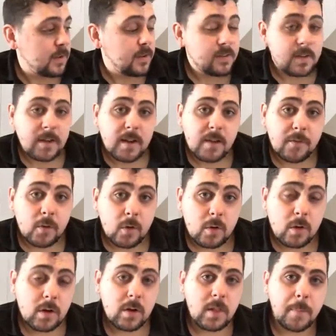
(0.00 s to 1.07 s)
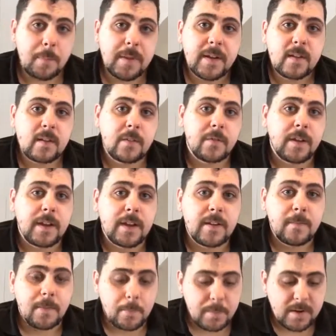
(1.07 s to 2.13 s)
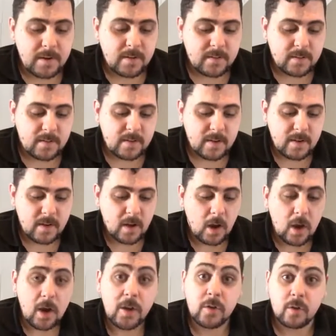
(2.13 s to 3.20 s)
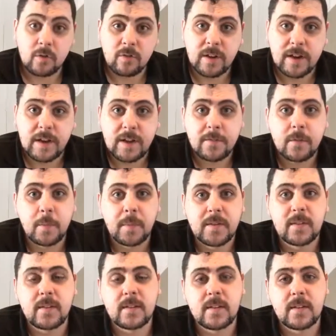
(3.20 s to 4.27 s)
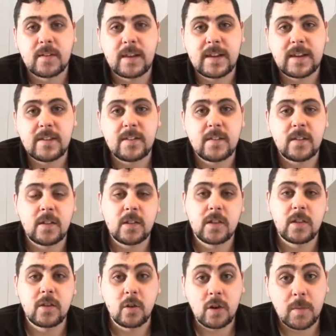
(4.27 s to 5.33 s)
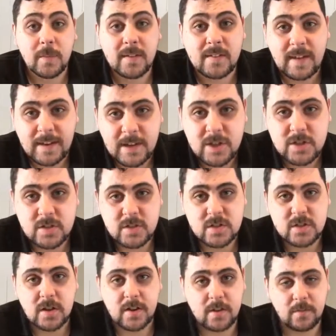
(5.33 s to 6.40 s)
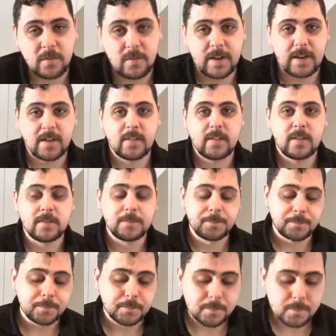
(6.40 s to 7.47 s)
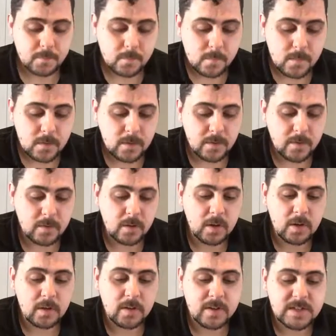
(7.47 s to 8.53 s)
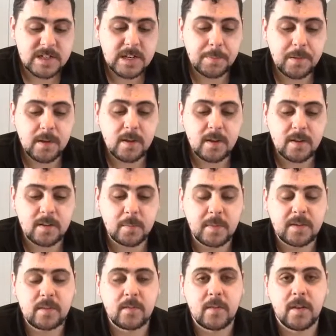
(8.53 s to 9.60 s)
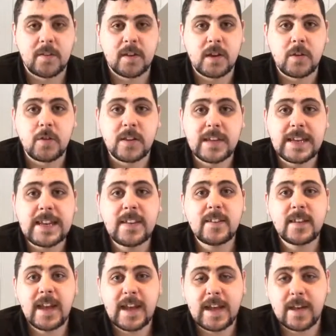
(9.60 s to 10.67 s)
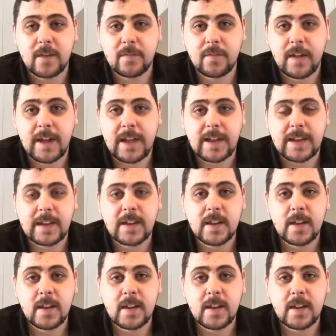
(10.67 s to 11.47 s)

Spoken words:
Second of all, the biggest hurdle really for businesses is the documentation side of things. The GDPR specifies that you need to have a